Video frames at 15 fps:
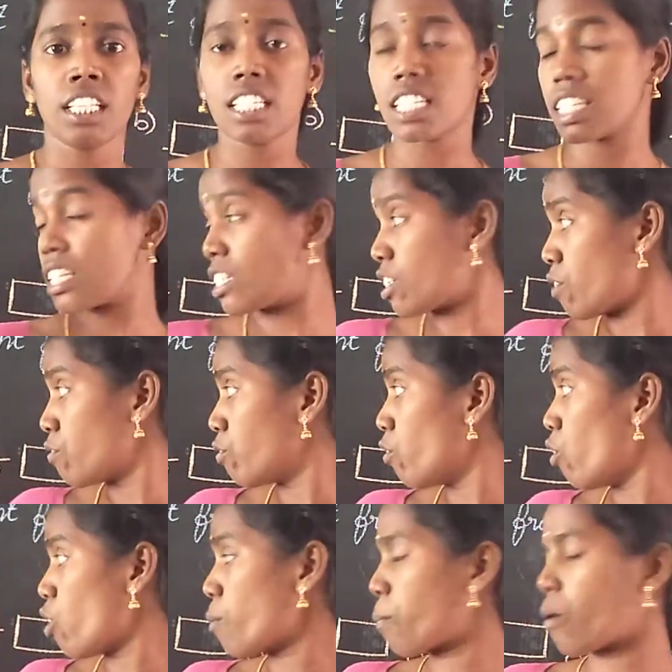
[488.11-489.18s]
This is a
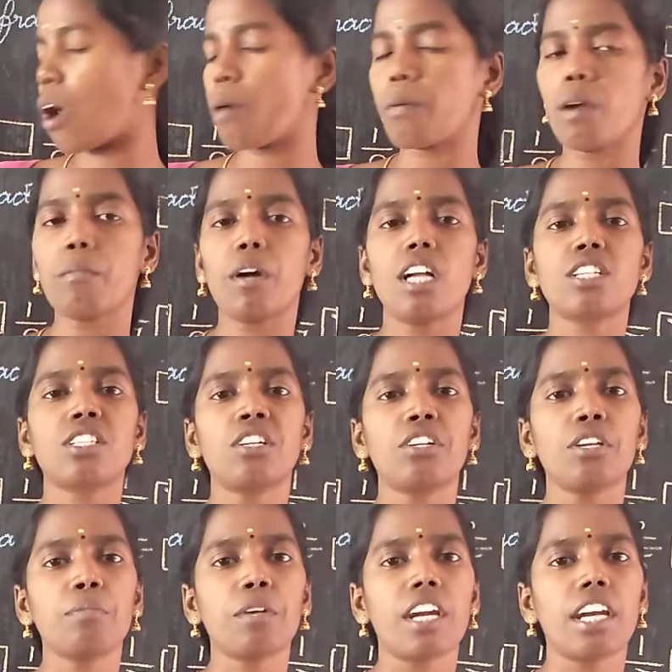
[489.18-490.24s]
4 problem also
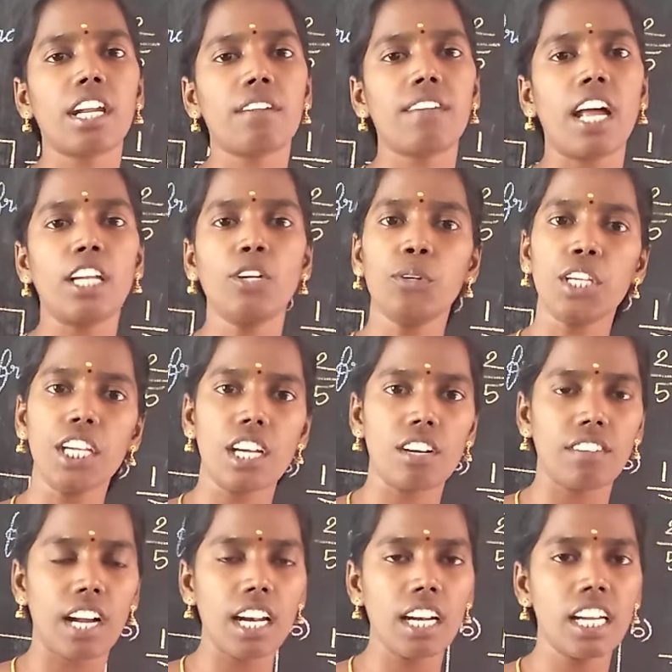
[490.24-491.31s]
numerator value
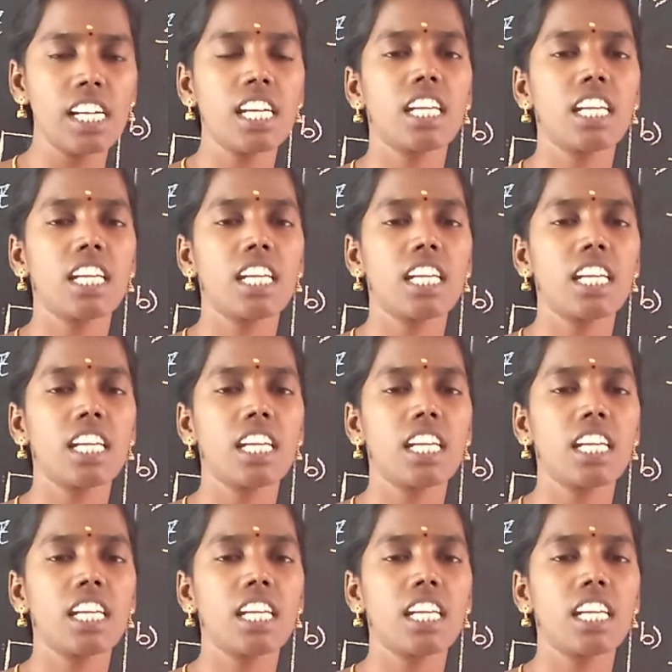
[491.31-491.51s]
equal.